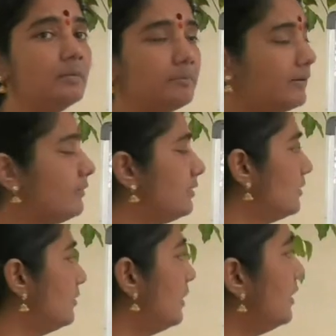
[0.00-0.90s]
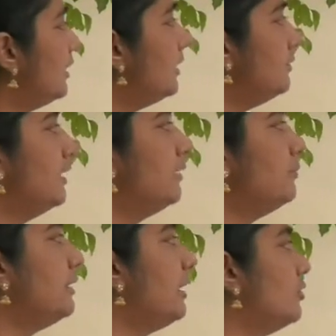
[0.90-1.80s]
but let
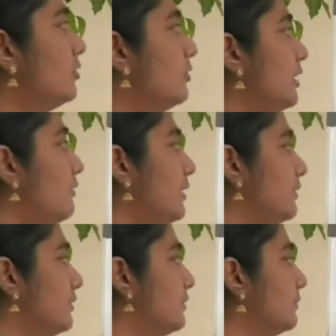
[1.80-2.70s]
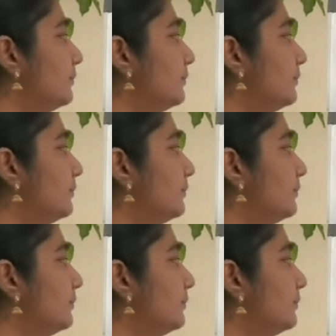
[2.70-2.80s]
me try to revise it.